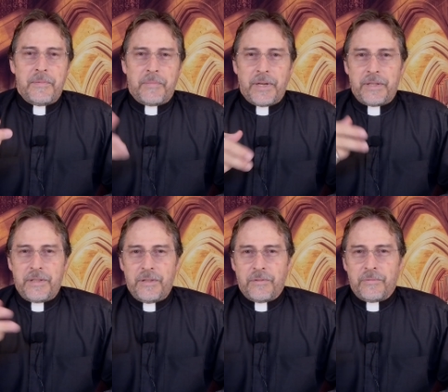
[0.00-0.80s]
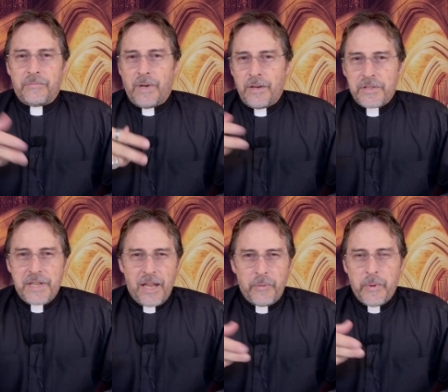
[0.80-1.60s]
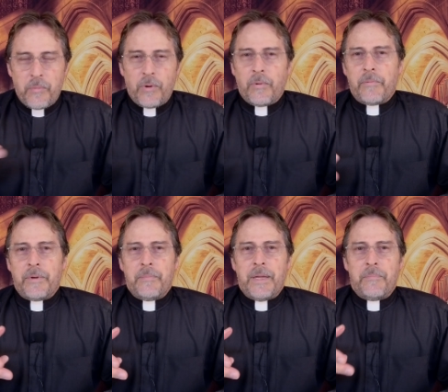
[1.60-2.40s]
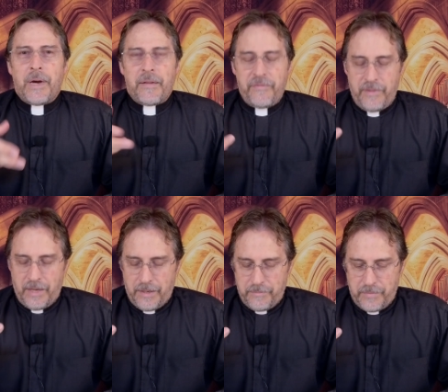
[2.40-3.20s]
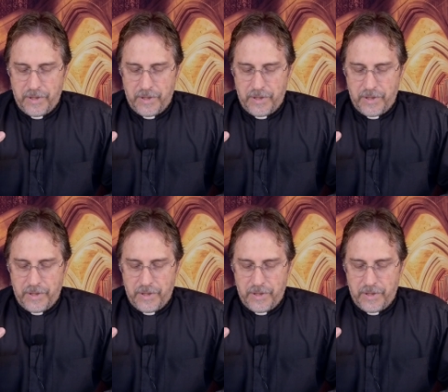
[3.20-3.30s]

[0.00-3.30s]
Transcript: But you'll understand a little bit more what we mean by um,